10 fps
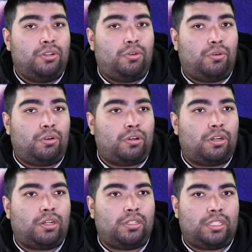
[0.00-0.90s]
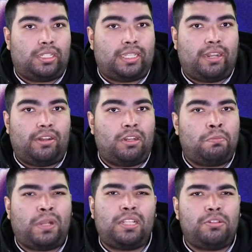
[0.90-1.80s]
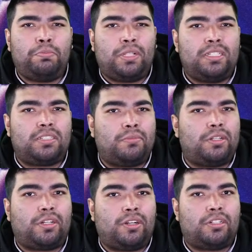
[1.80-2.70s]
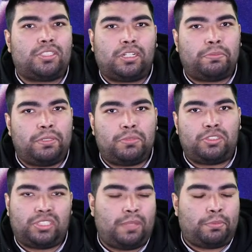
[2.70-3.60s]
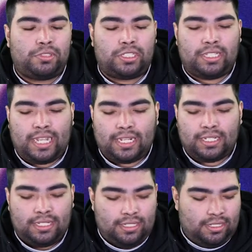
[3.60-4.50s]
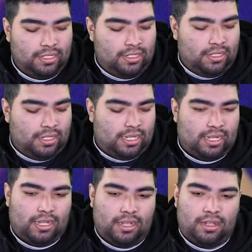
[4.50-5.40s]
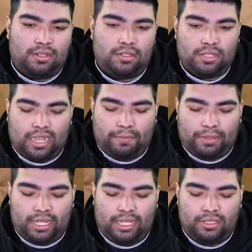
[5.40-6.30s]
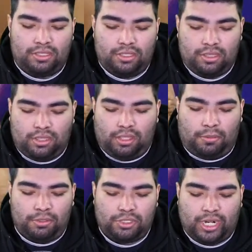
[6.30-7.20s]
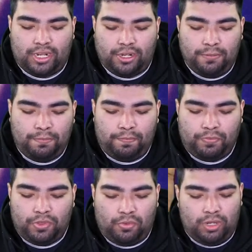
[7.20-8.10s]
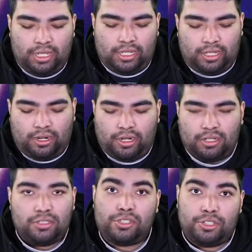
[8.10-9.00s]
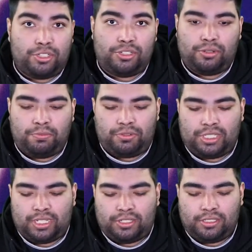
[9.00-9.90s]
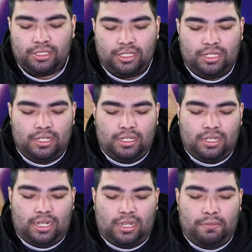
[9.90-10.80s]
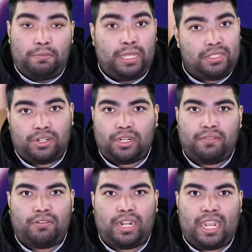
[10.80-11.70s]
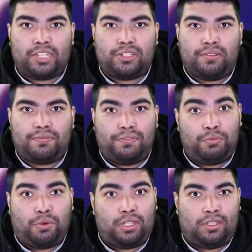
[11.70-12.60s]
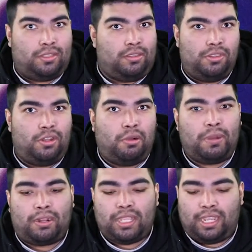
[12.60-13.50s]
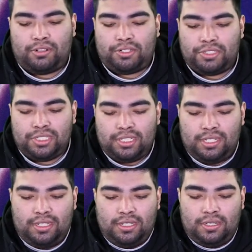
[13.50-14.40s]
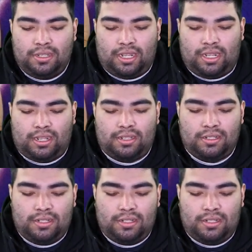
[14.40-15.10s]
or the Carrier, but I do play some other cards that are pretty much staple to the deck. I played Double Striker, really good card, searches your boot sector. Main target for Ash if you want to know about counters. No